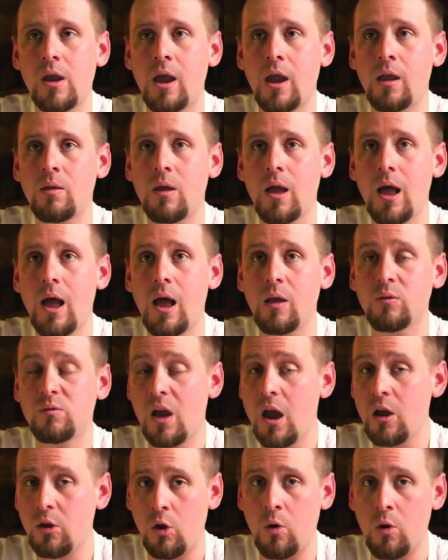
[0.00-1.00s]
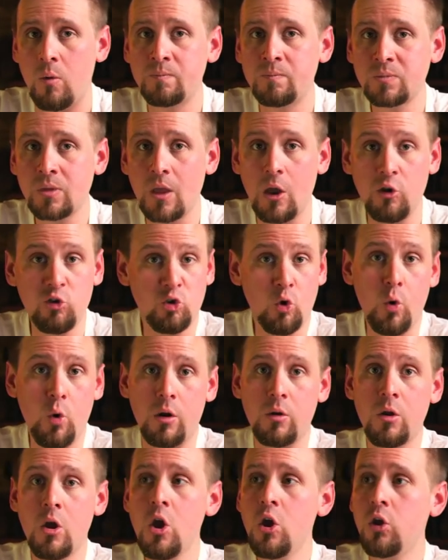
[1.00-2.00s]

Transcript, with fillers: and I'll tell you, it's short.